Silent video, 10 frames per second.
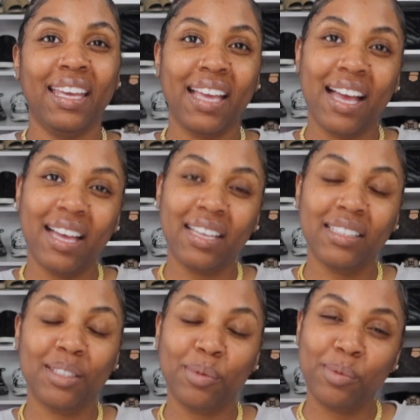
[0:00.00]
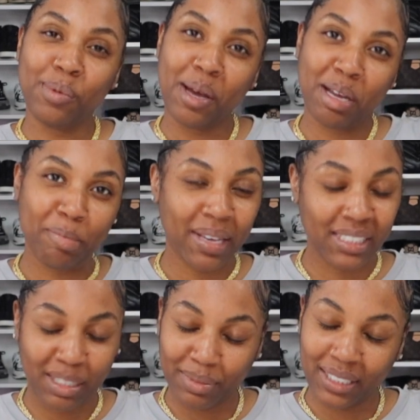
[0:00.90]
guys, welcome back
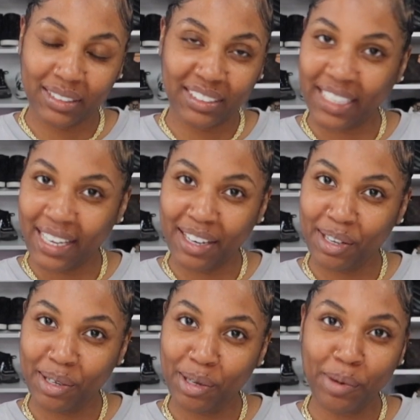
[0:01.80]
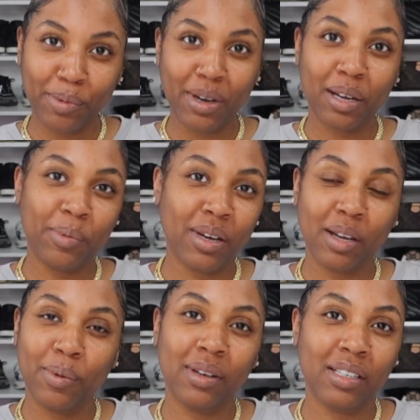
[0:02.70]
to my channel.
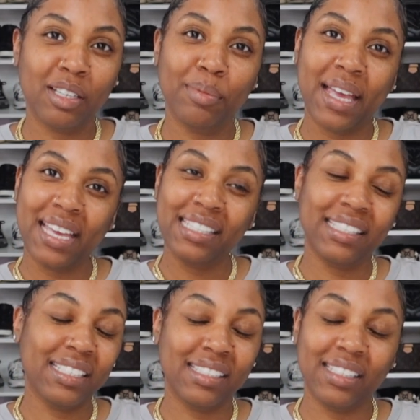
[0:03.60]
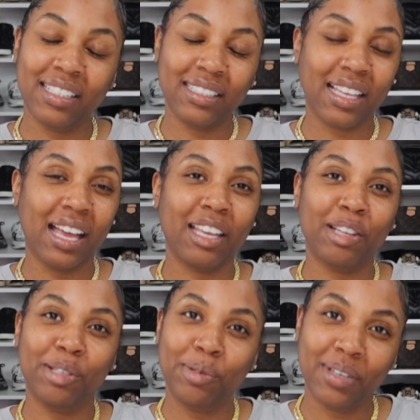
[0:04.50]
Welcome. Hey citizens, how
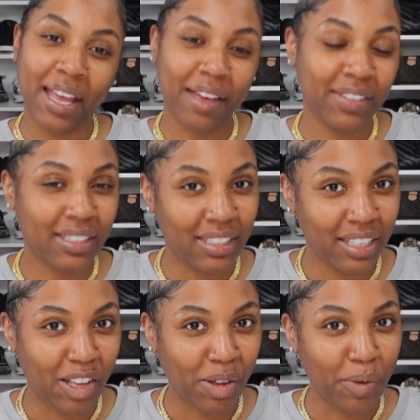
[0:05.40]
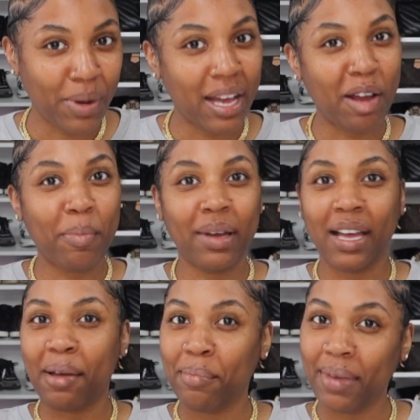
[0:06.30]
y'all doing? I haven't seen y'all in a while, but
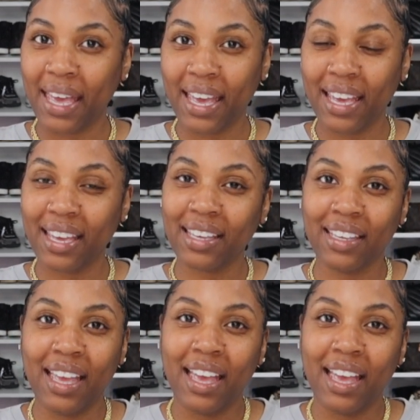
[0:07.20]
I'm back.